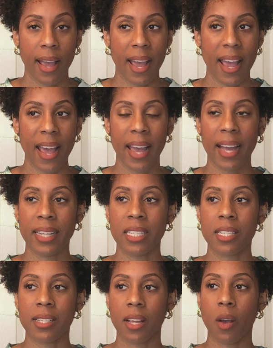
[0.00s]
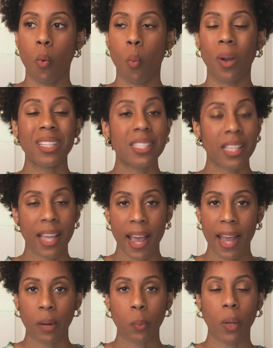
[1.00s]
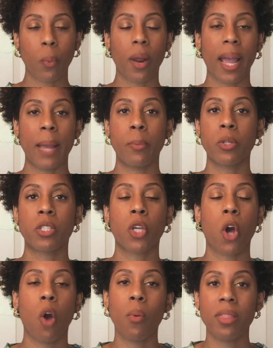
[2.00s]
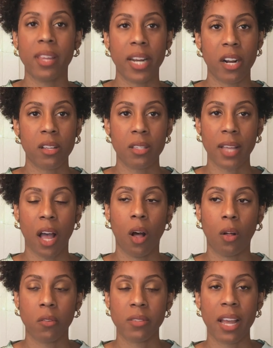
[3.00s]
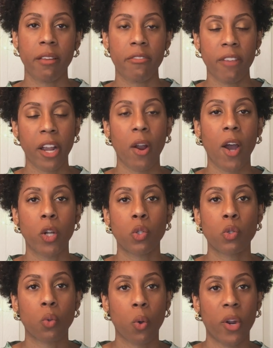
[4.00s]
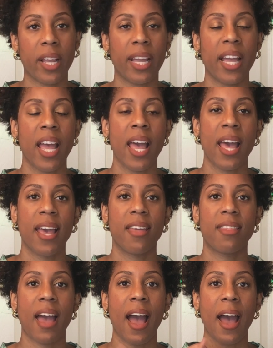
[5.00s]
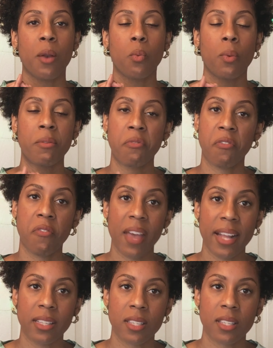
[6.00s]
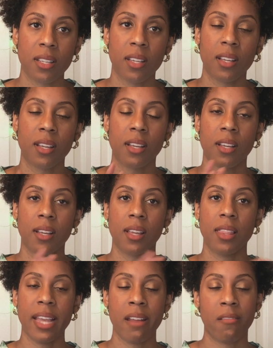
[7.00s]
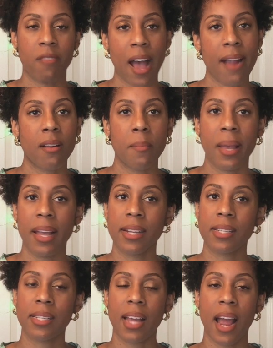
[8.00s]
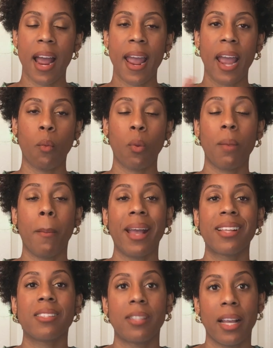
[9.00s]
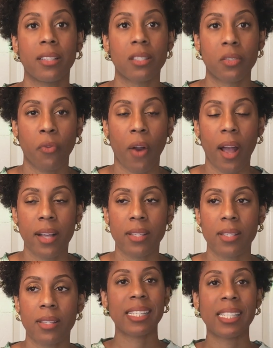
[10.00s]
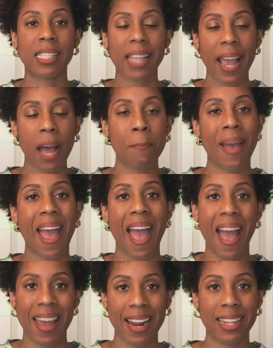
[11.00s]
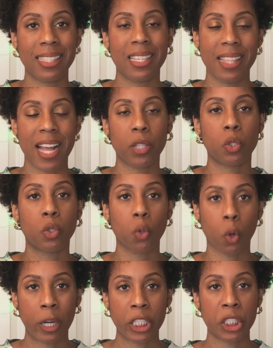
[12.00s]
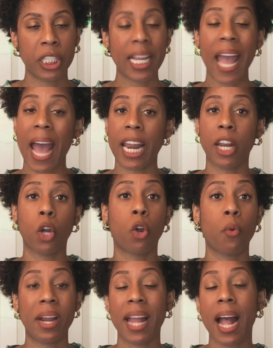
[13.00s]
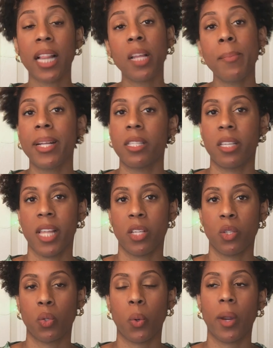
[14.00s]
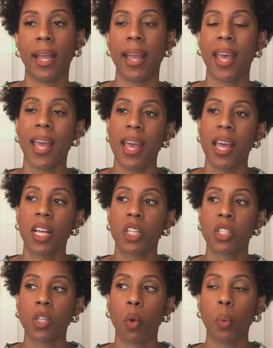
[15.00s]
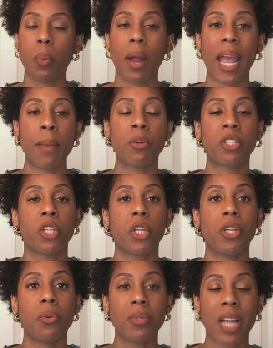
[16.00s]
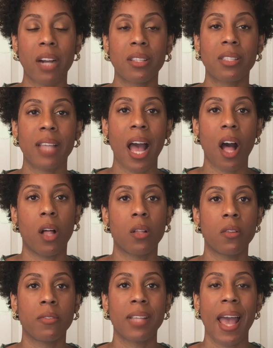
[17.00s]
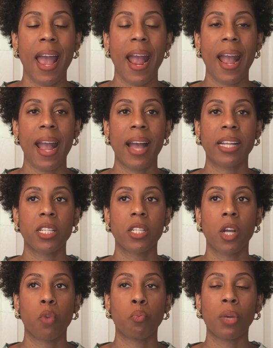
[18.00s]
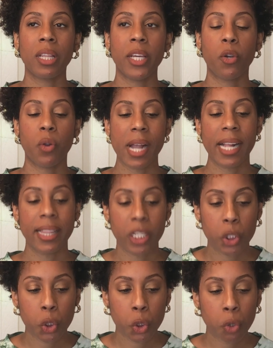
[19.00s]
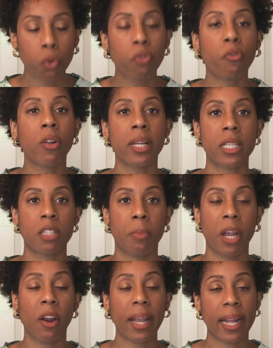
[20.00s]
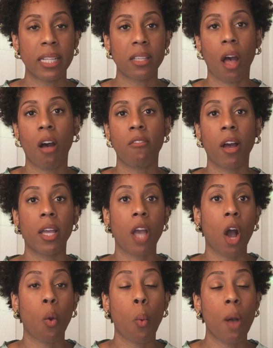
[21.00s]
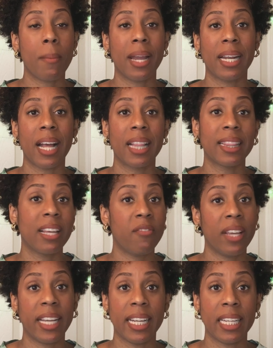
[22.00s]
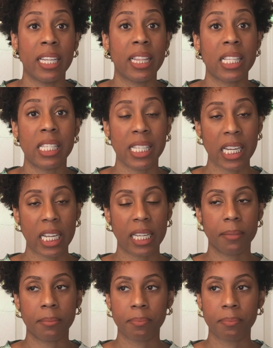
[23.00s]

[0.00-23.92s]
And once again, we were able to go within ourselves and figure out a story that would fit the environment and would make sense for us. And Sam added to that story. She added a great element to that story. So we were able to use ourselves and really create this truthful experience of a young woman living in the city.